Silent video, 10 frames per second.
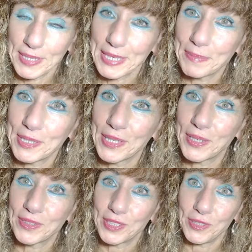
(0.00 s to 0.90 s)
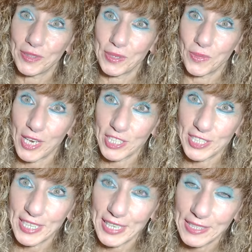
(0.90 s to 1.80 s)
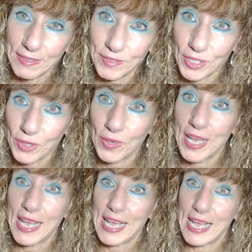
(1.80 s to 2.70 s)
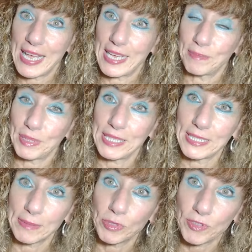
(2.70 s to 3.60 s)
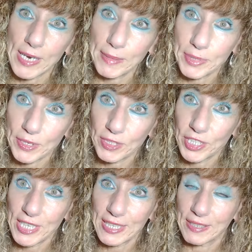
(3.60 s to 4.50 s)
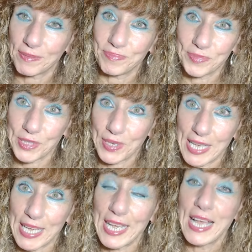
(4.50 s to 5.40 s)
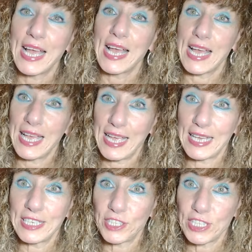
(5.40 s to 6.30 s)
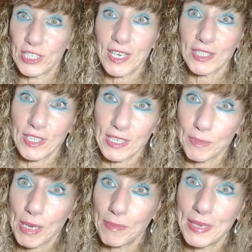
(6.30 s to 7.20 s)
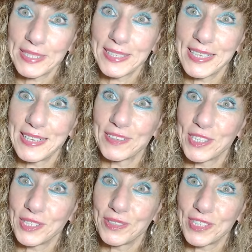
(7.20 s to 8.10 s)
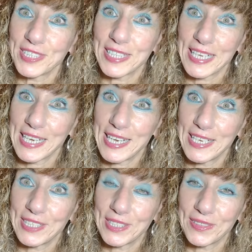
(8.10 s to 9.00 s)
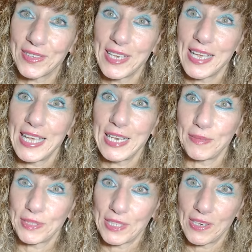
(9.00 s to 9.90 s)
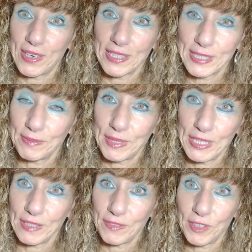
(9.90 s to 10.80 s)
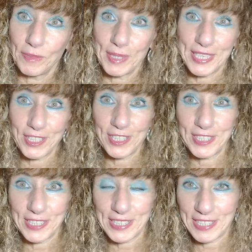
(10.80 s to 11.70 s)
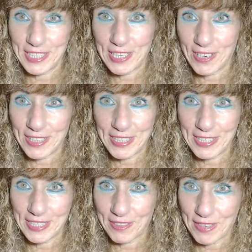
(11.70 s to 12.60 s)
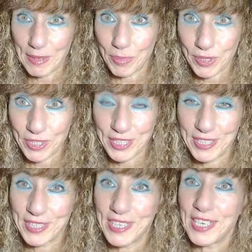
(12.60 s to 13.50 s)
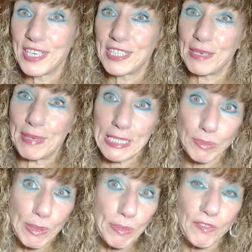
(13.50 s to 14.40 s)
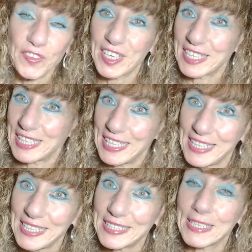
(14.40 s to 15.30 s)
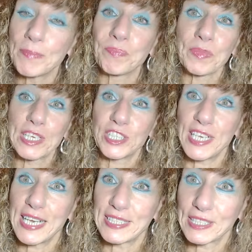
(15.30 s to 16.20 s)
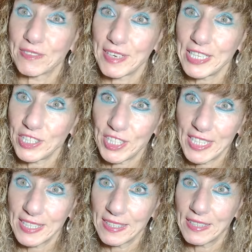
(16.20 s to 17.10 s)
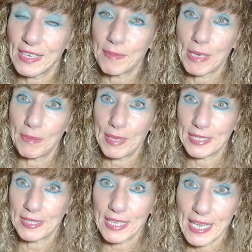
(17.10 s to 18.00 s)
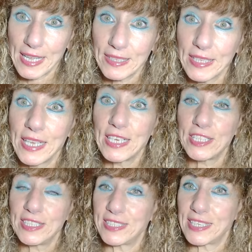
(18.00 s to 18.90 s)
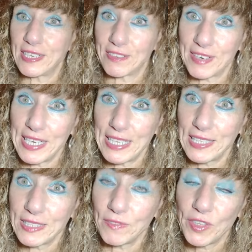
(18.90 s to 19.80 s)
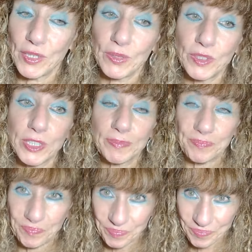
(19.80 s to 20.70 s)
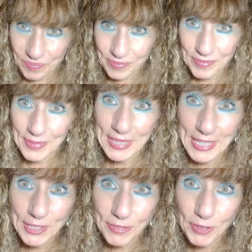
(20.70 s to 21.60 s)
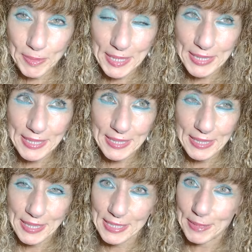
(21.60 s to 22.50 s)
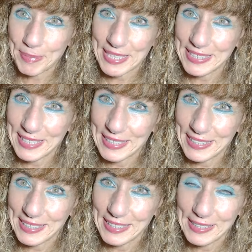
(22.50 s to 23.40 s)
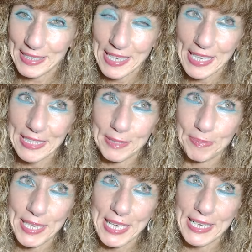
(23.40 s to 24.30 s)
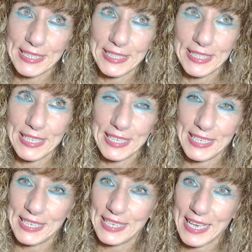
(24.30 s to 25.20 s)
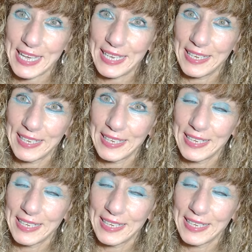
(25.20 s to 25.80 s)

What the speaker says: the link below so you can watch the interview, and please subscribe to her channel, okay? And she talks all about mental health too, just like I do. And it was an awesome interview because she's a great person. She makes people feel at ease. She has a great channel about mental health. She's done great interviews. This Ruby Spacek, S-P-A-C-E-K,